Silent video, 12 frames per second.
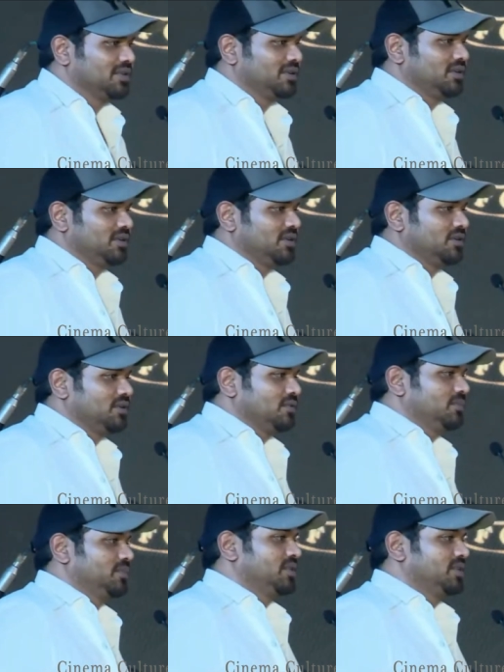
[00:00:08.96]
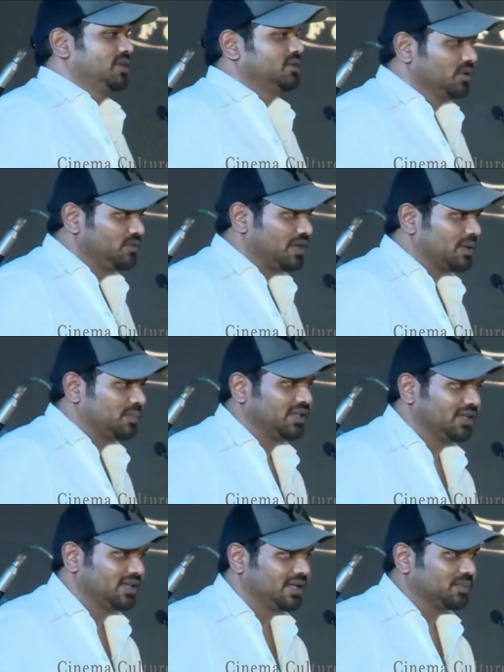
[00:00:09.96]
and to the whole family,
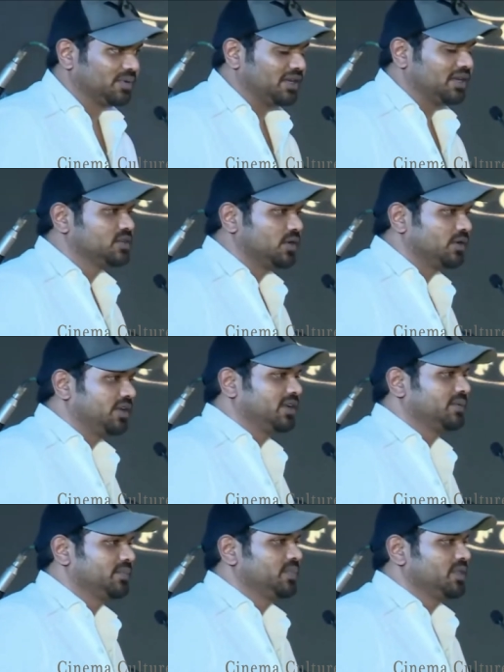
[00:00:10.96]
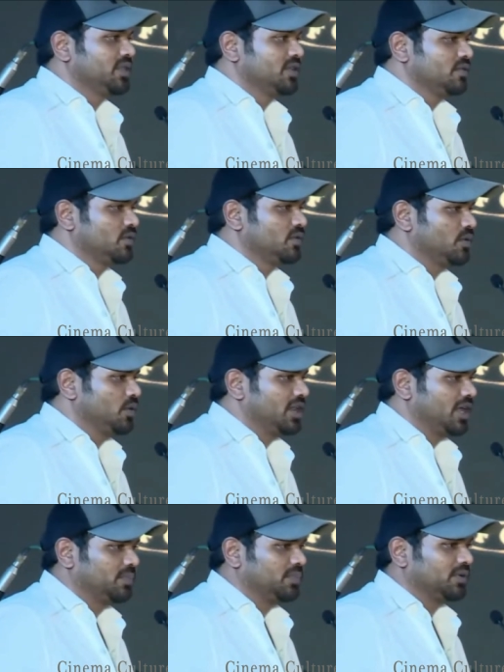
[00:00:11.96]
I'm really sorry for what happened.